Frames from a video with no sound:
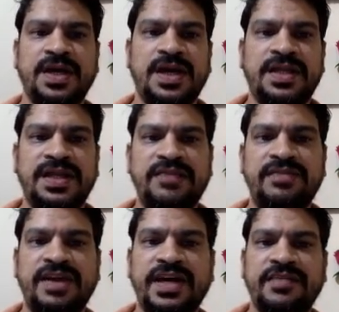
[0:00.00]
Then we
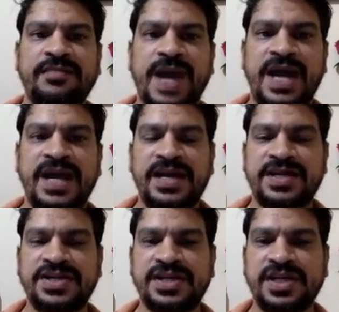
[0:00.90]
have
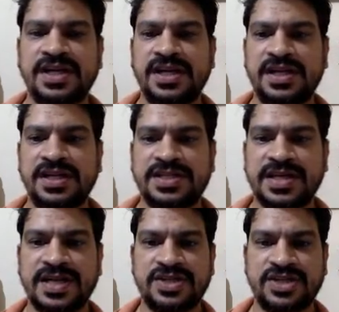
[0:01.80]
bidirectional
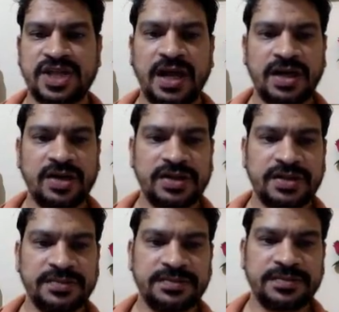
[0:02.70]
search algorithm,
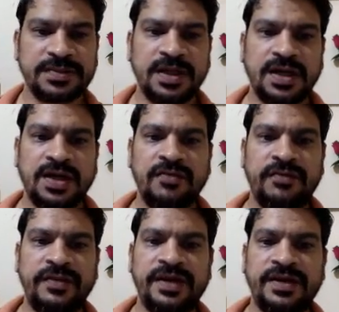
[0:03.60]

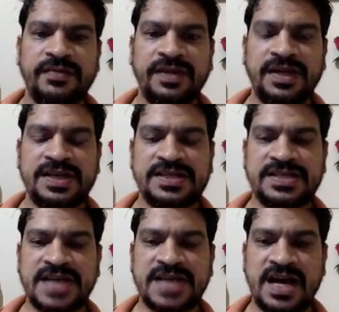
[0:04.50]
where we'll
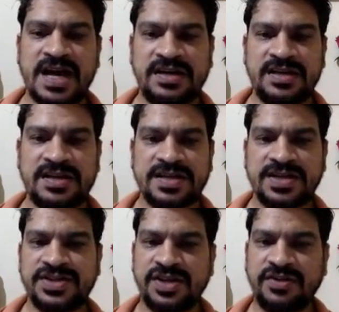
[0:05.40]
start the
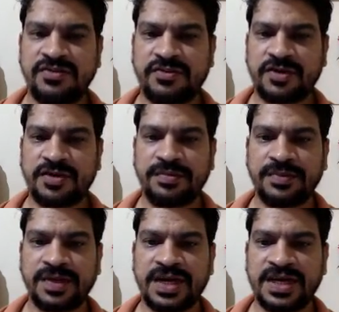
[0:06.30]
searching from
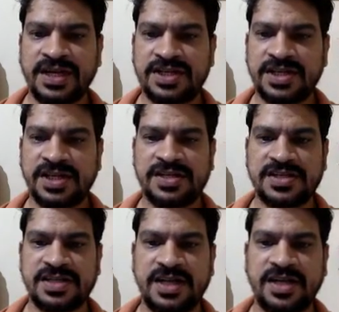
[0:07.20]
the initial
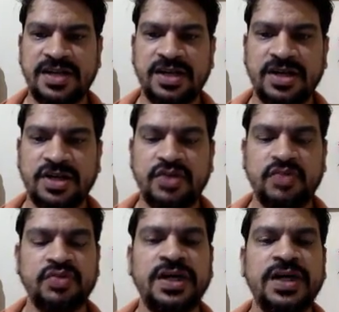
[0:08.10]
state to
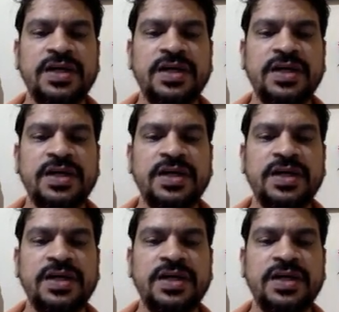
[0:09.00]
the